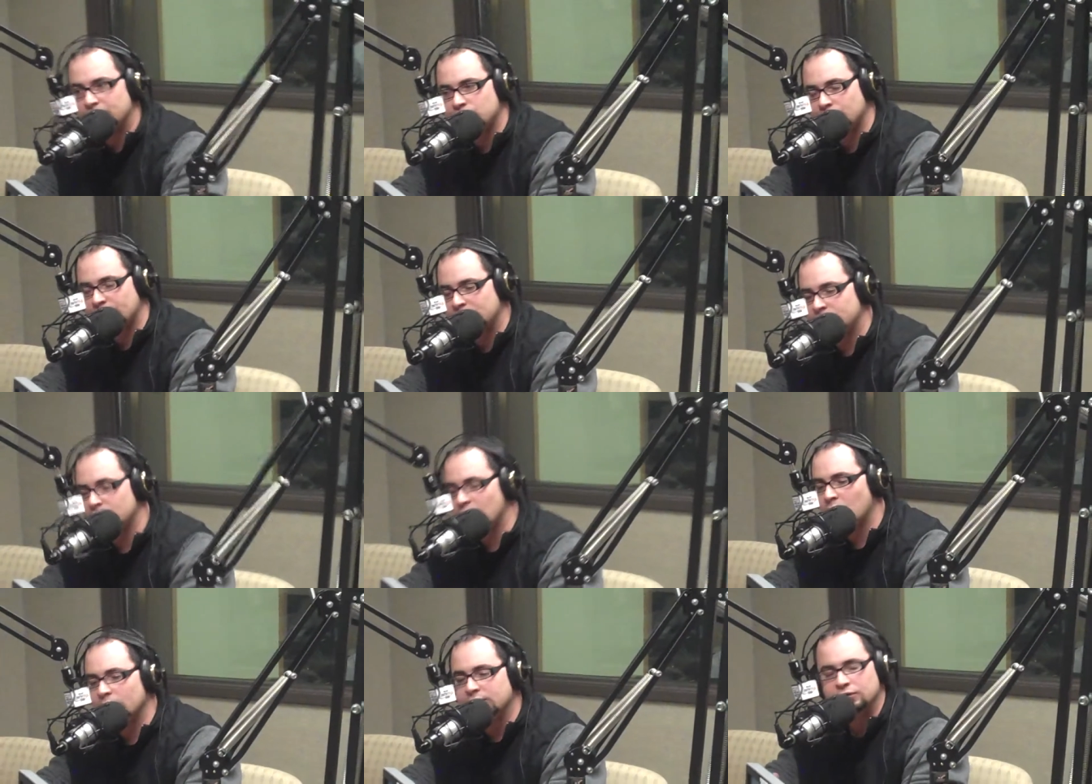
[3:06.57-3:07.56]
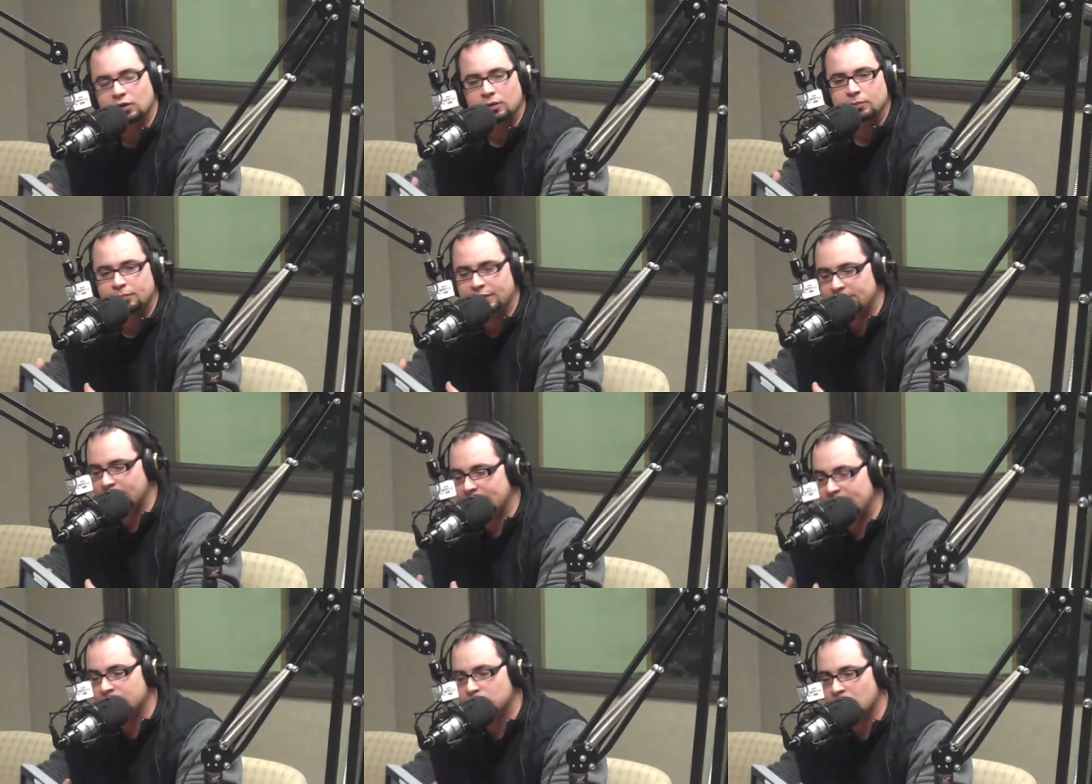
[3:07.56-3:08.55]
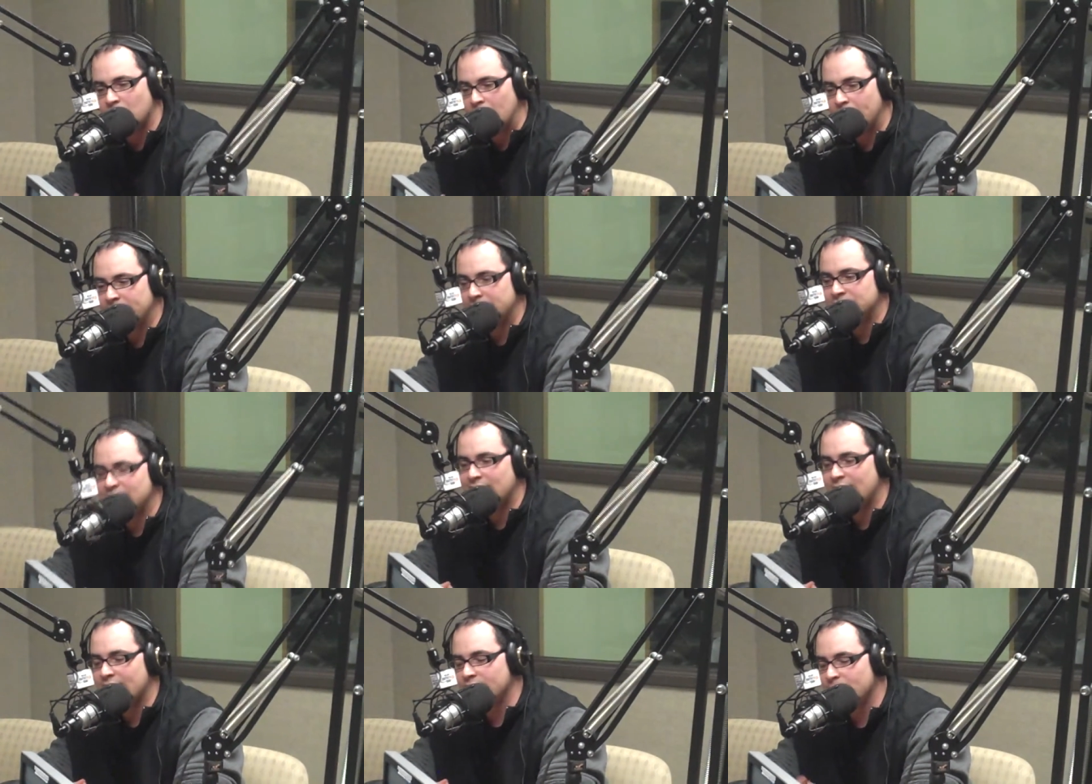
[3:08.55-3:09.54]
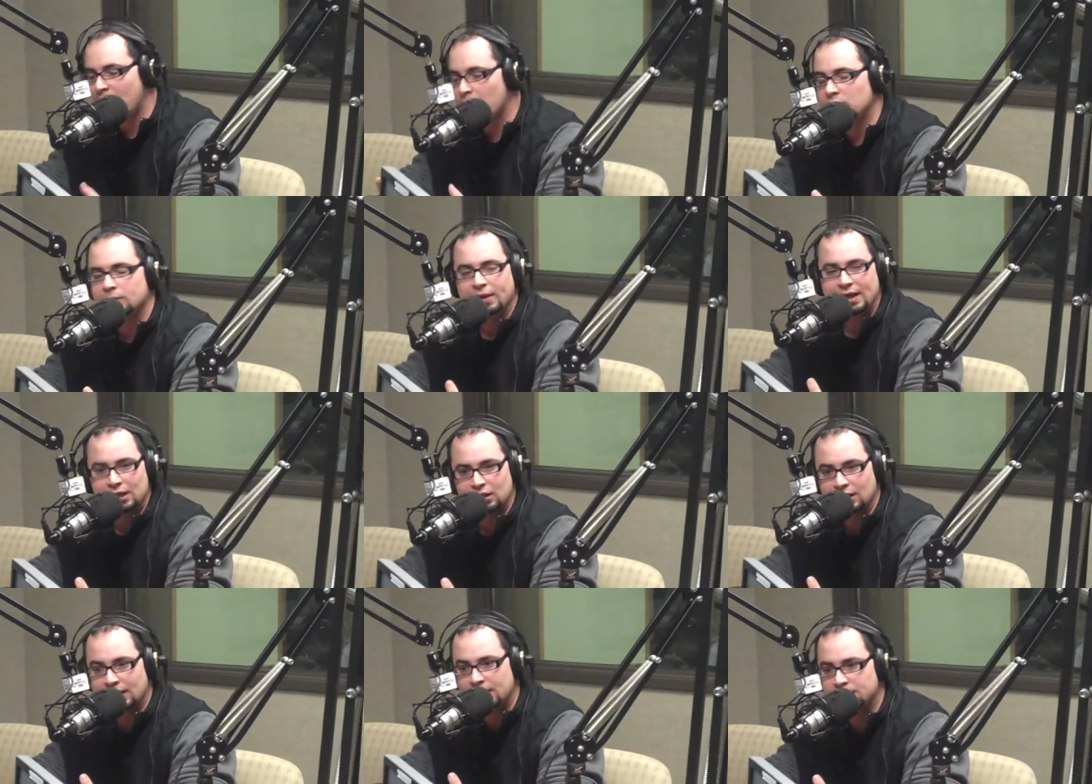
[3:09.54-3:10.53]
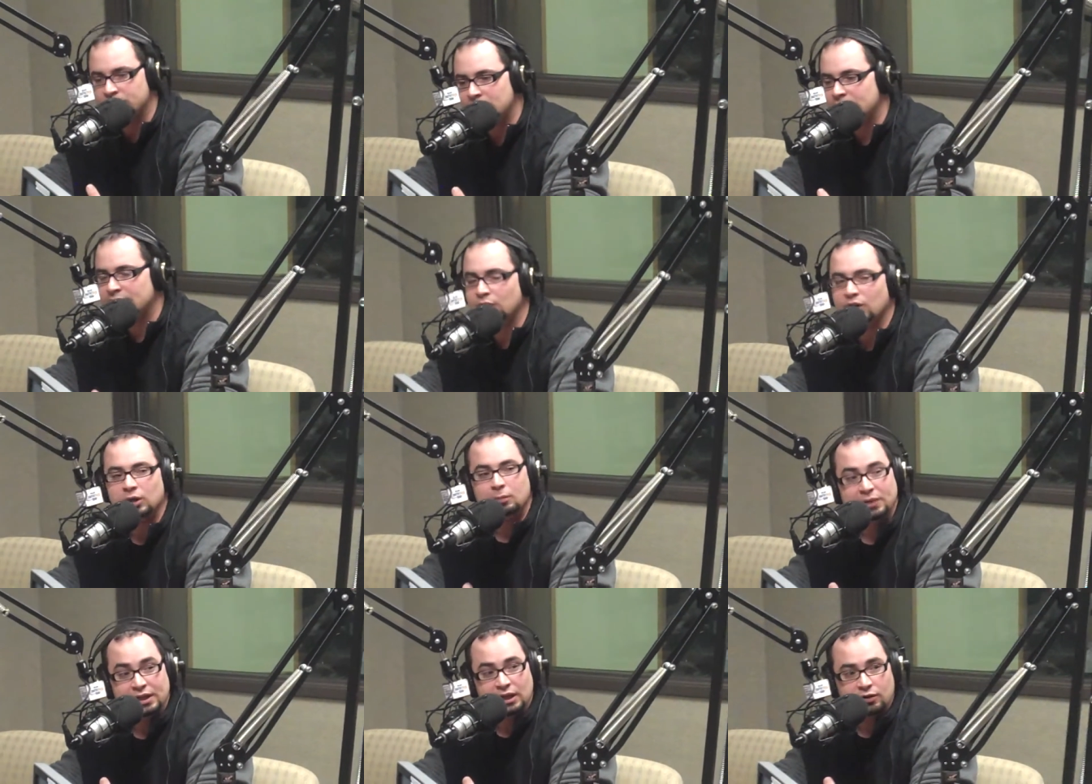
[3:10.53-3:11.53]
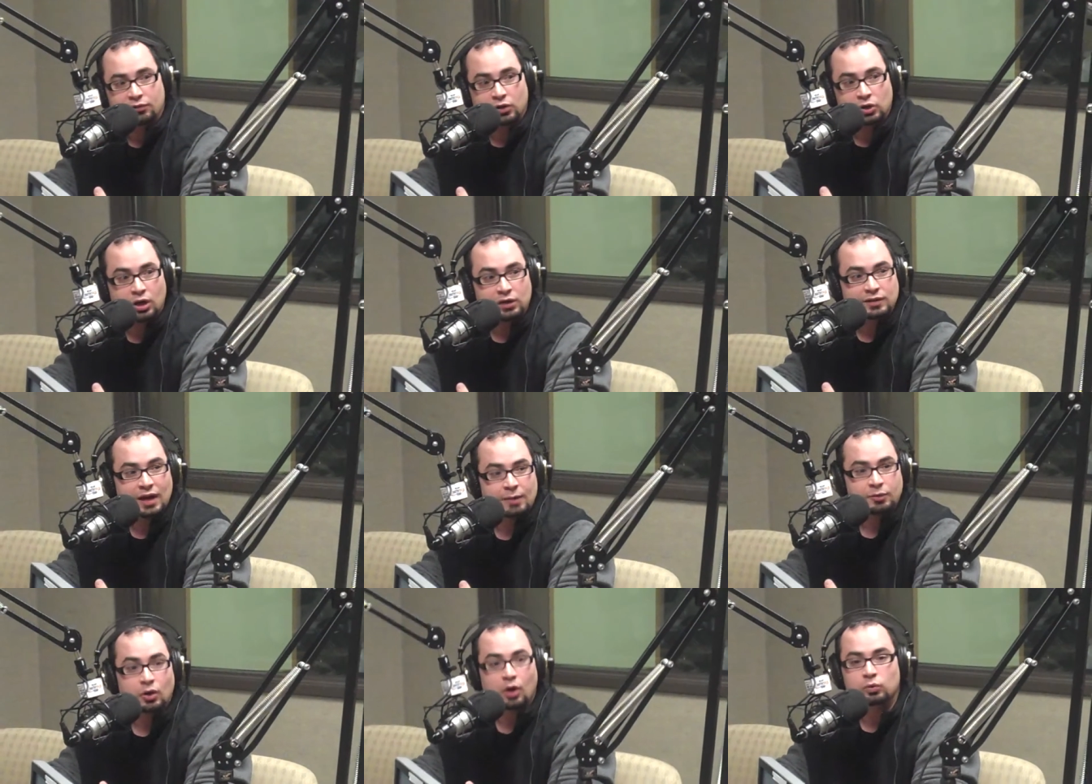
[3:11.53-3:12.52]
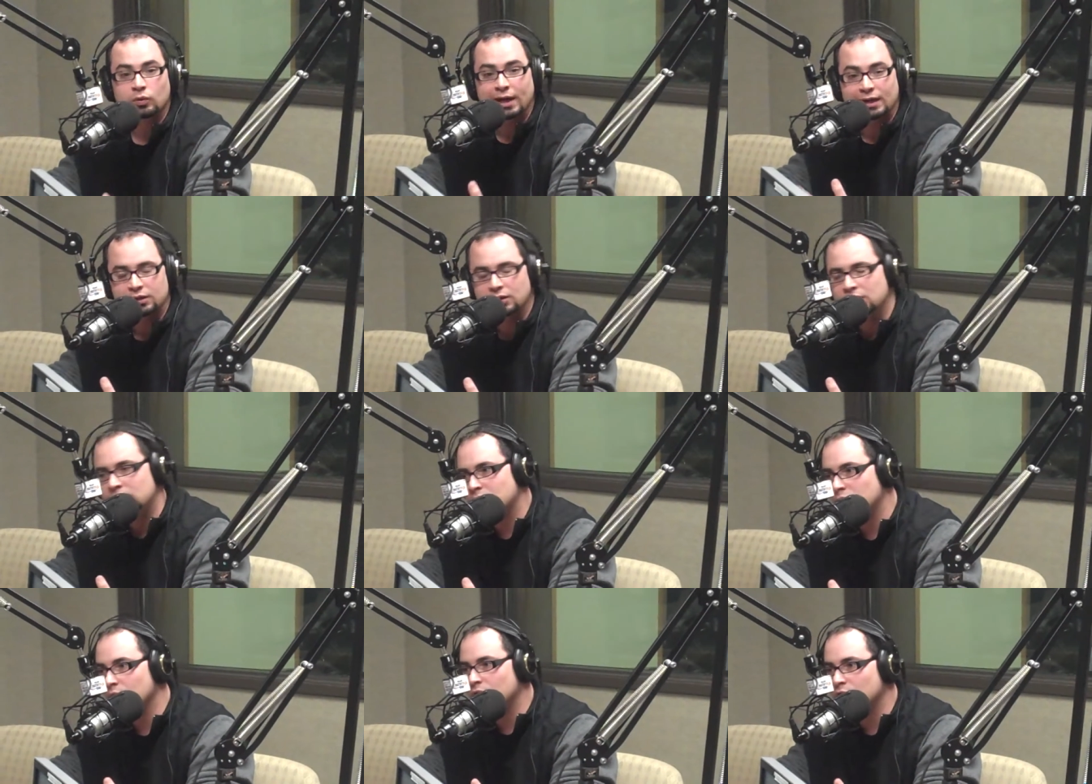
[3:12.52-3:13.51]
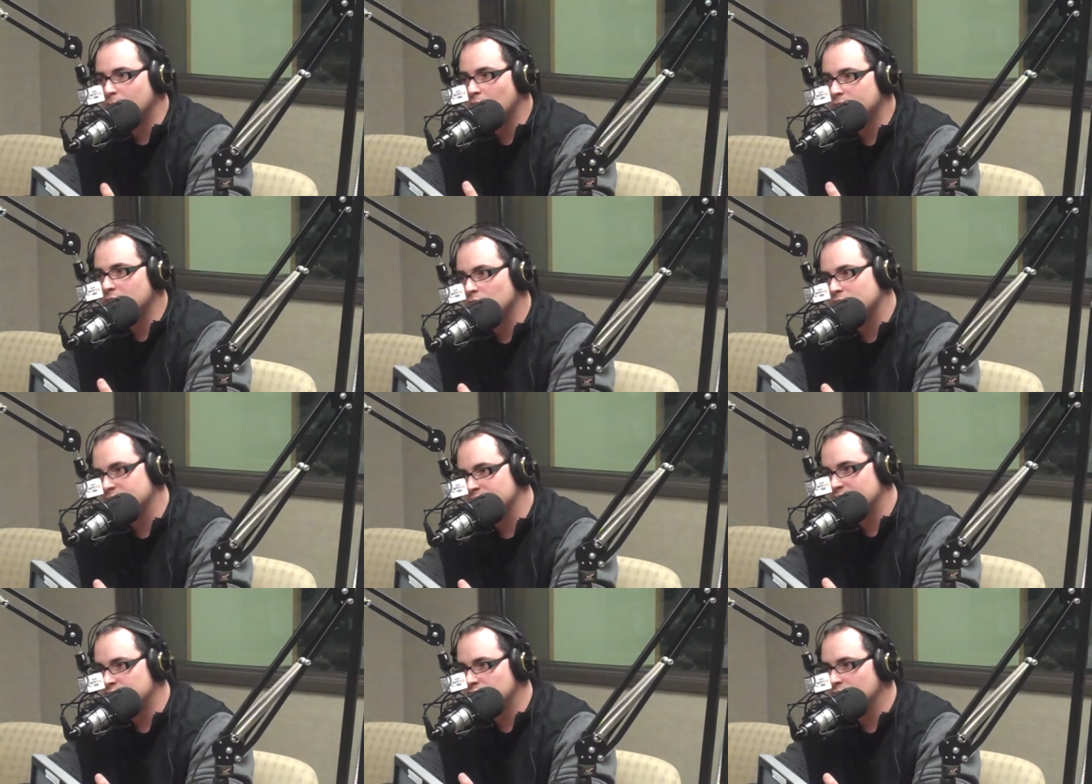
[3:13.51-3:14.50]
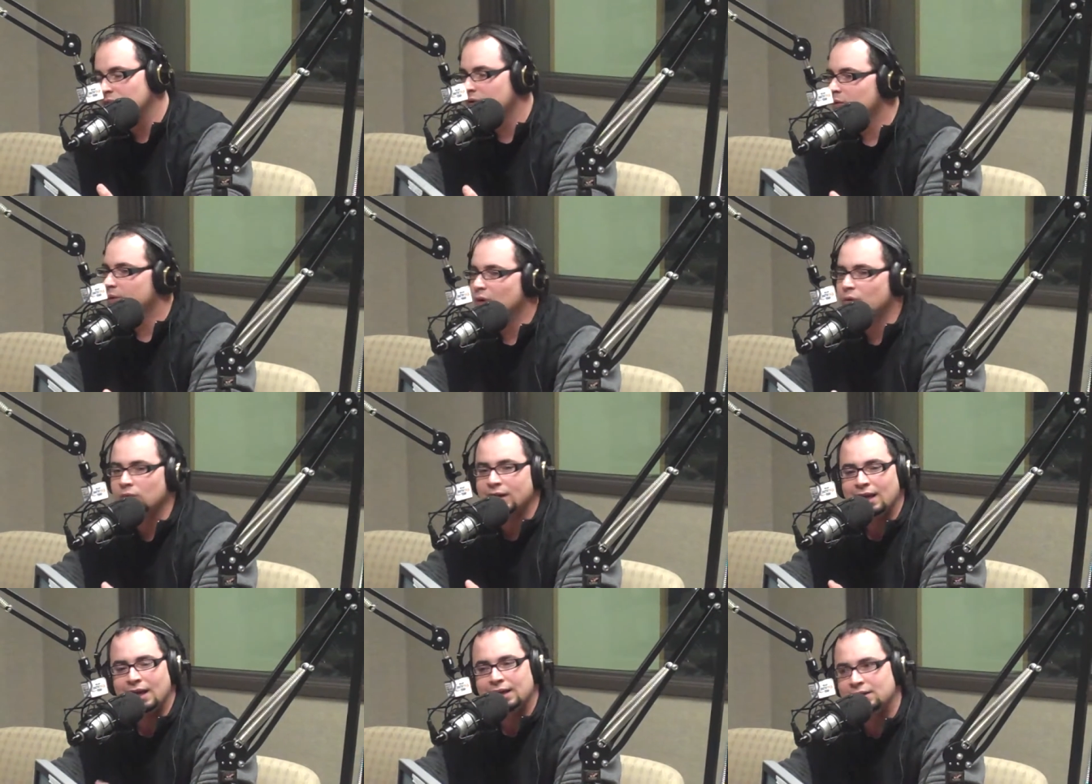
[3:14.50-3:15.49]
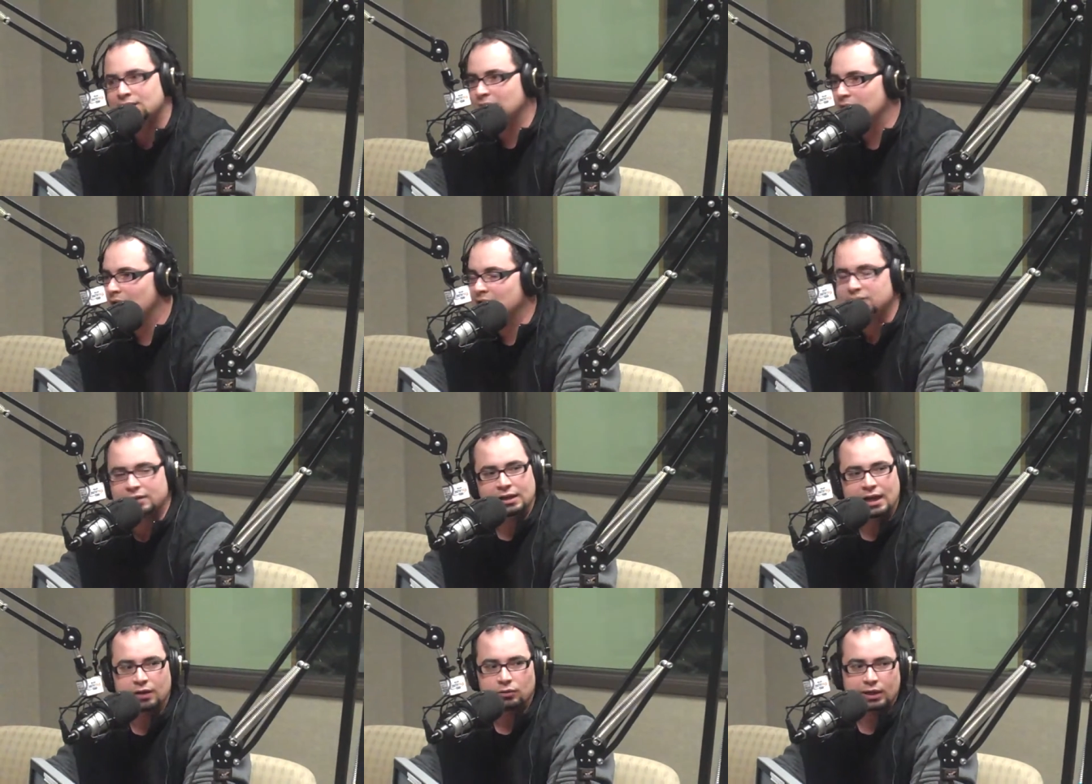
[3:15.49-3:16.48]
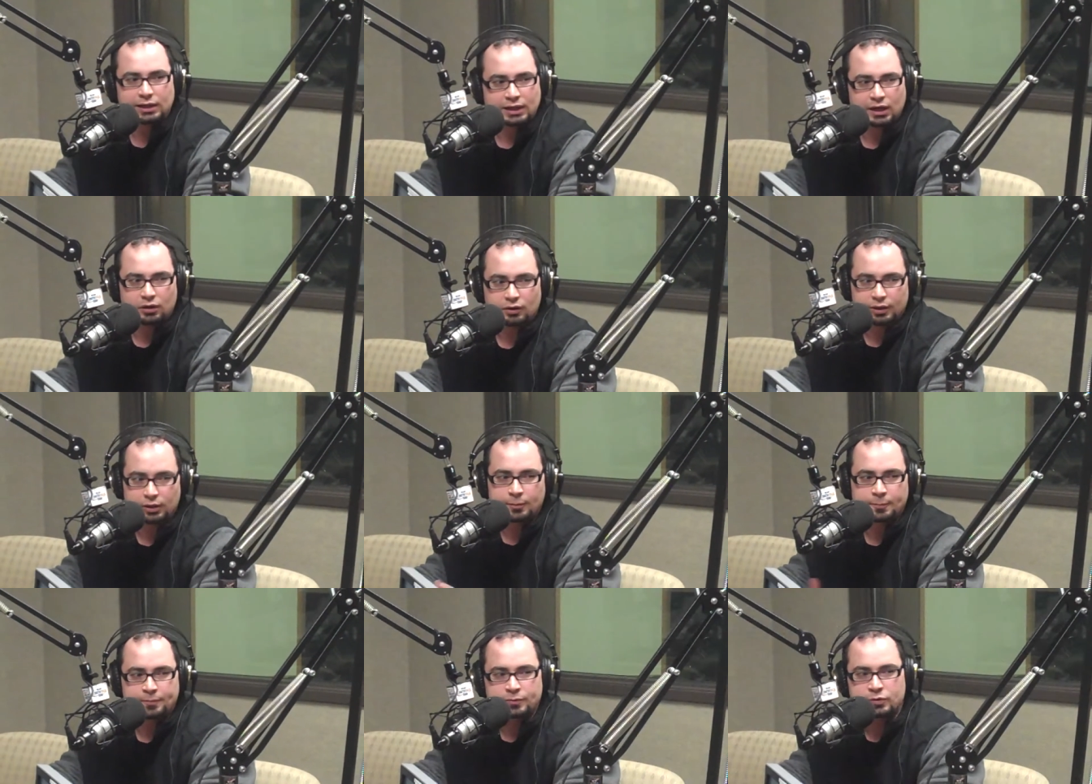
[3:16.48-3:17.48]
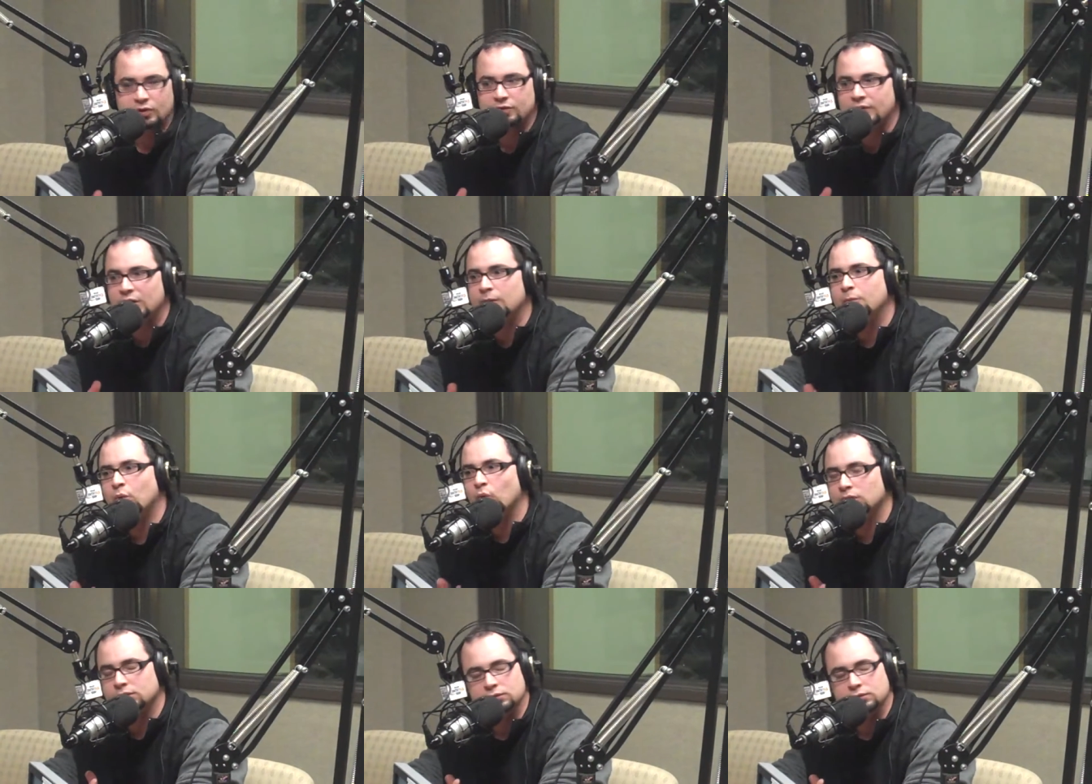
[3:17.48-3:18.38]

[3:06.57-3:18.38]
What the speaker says: Michigan. So these are big financial companies that have the power to pay claims, that are going to be here for a long time. They're all rated through a third-party organization. We don't rate anything less than an A-rated carrier. So it's very important.